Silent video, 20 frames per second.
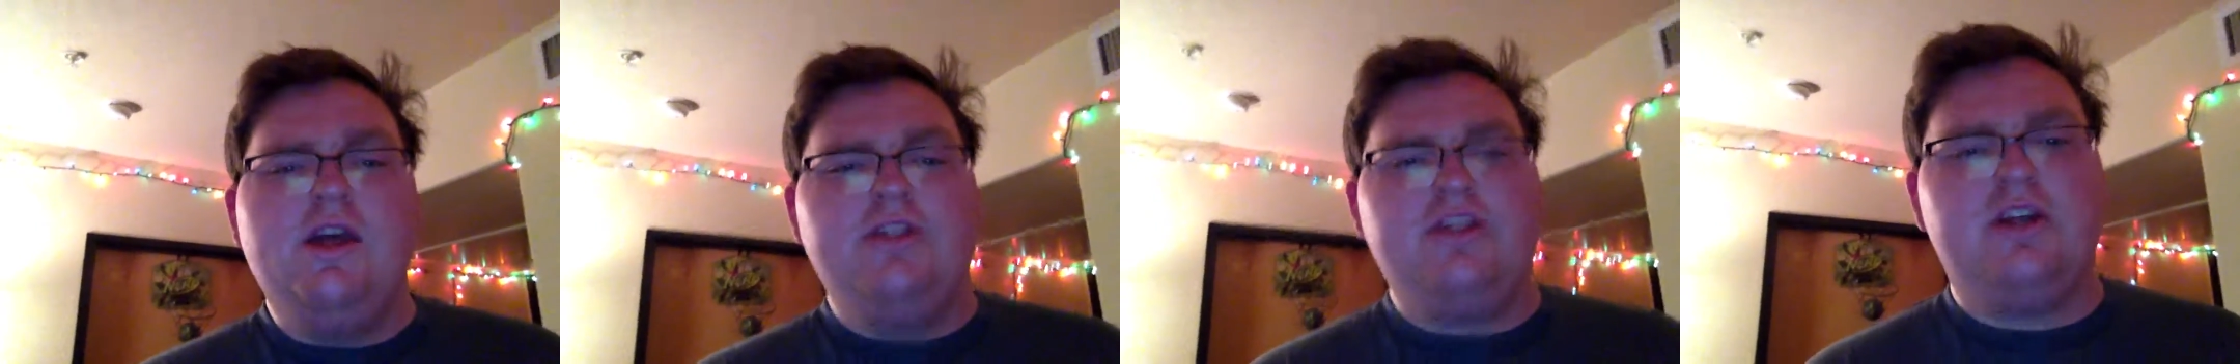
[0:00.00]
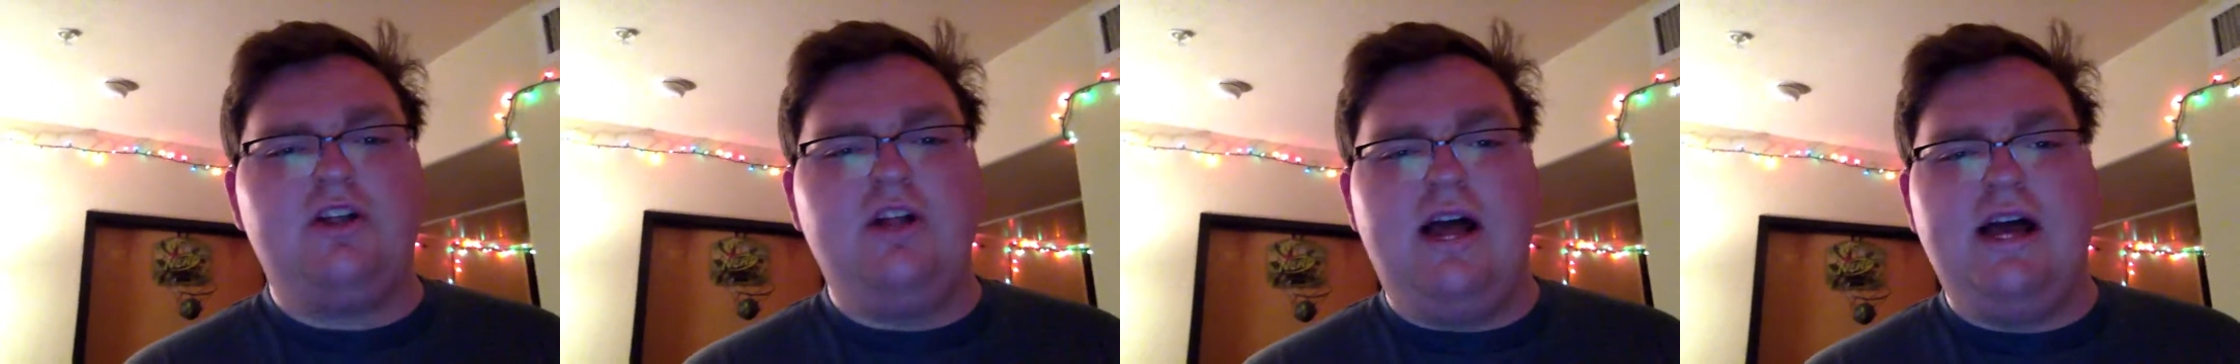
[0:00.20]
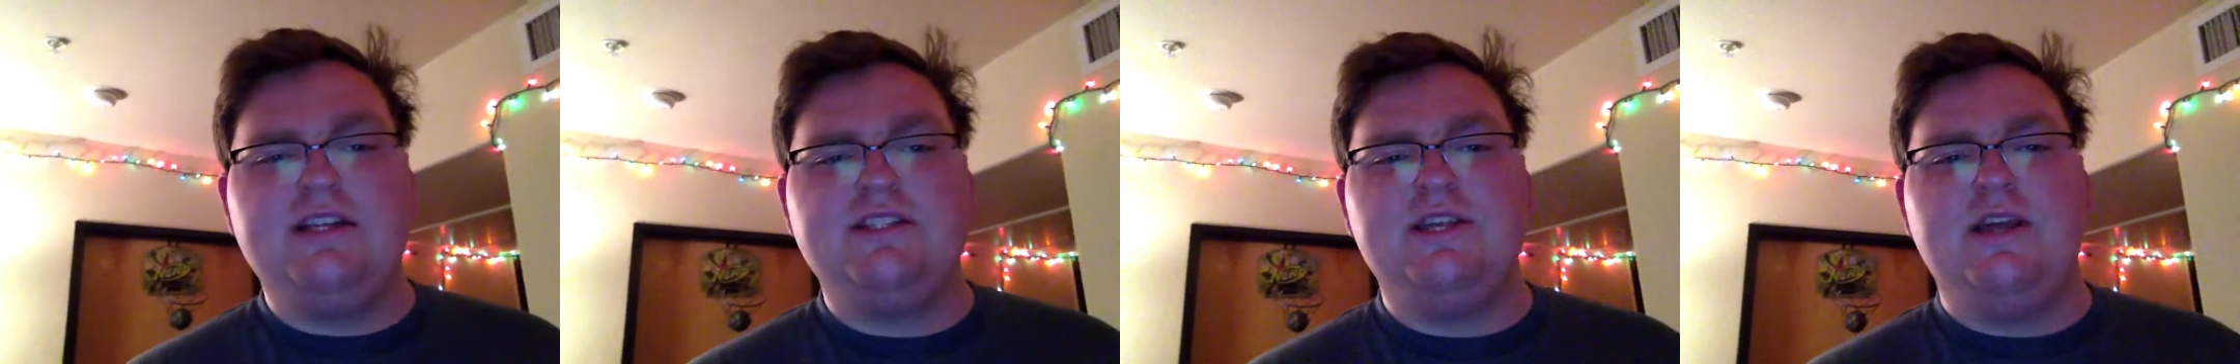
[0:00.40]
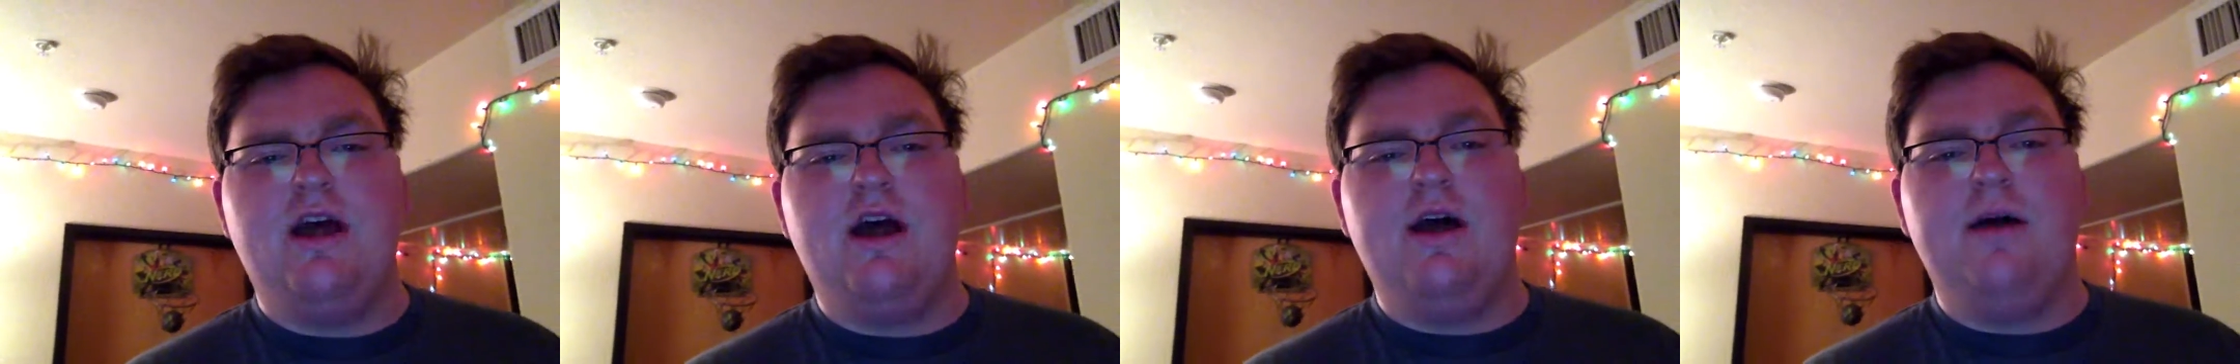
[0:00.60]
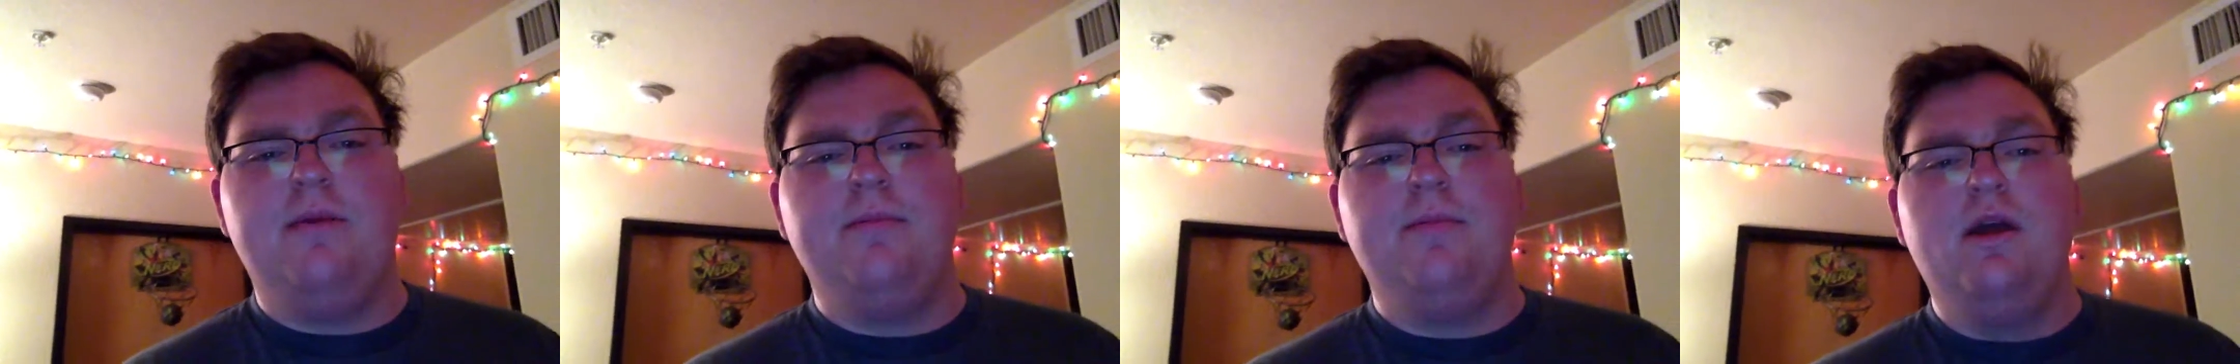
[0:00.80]
The
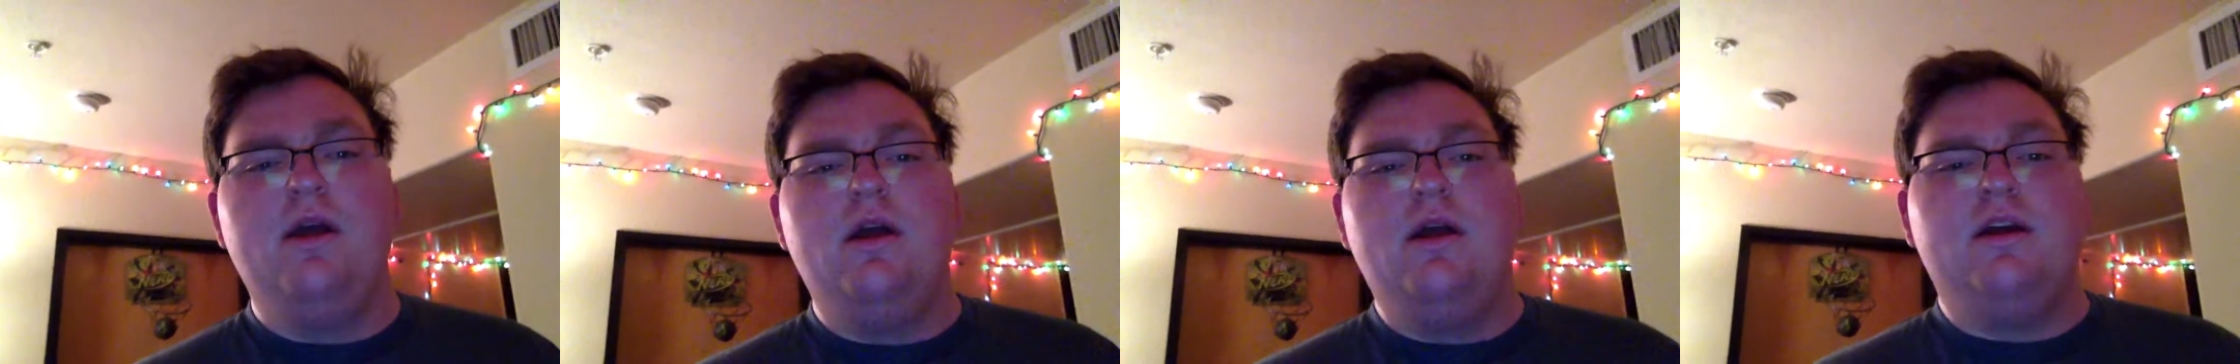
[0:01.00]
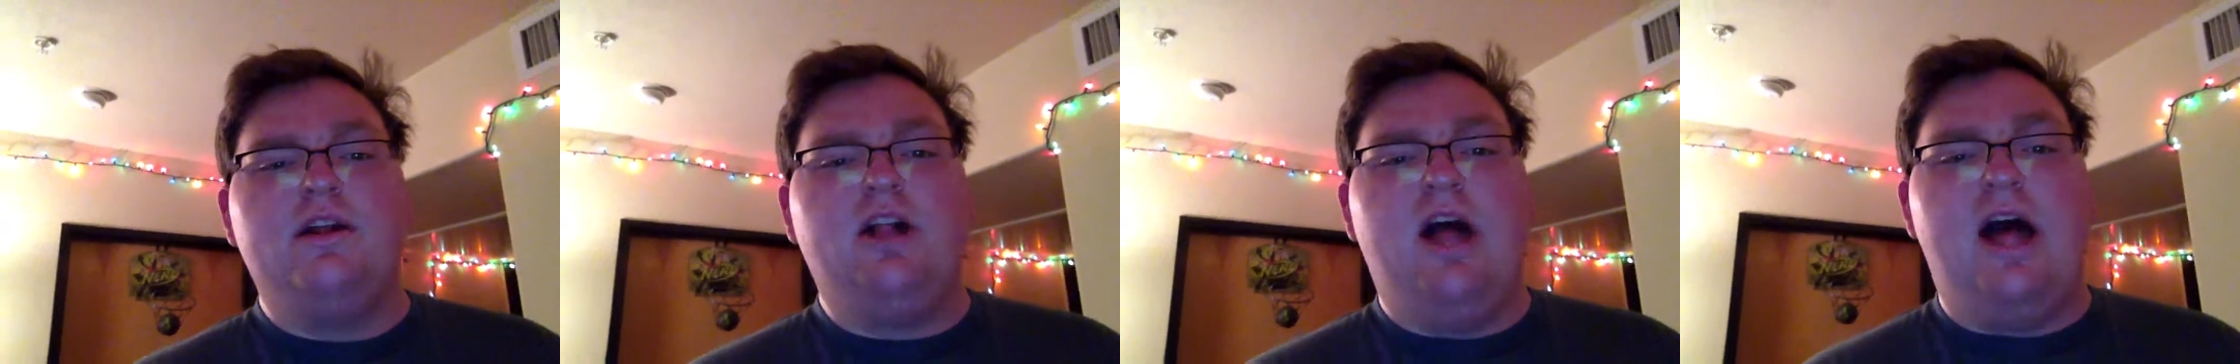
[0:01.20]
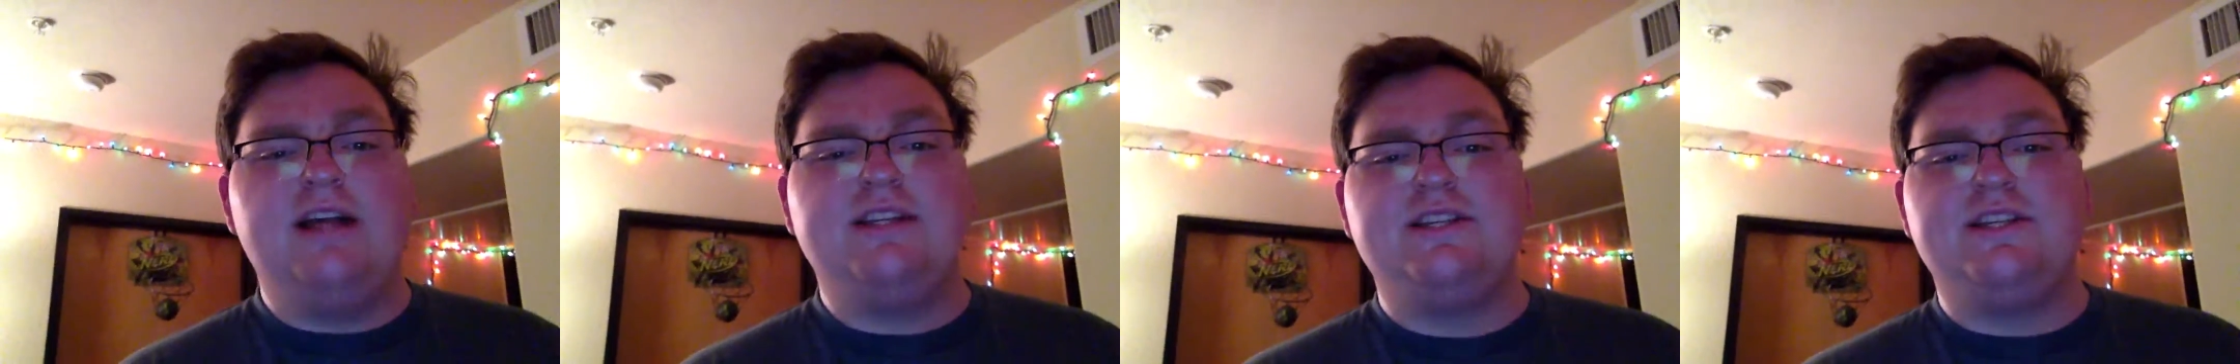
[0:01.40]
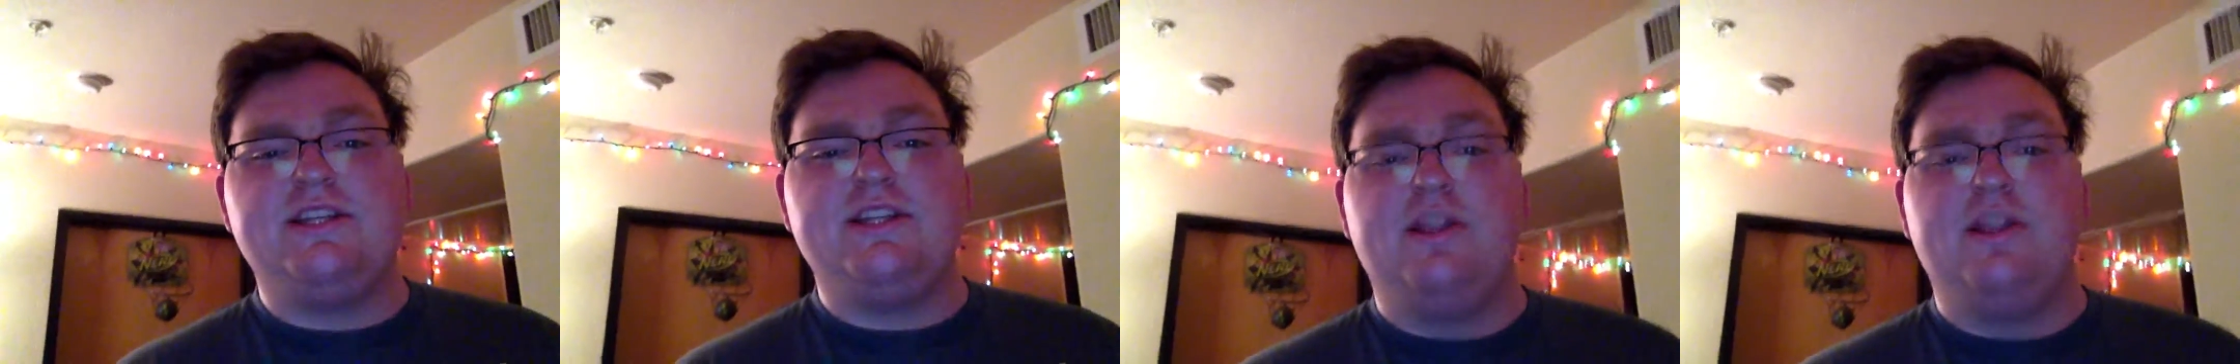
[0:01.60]
classes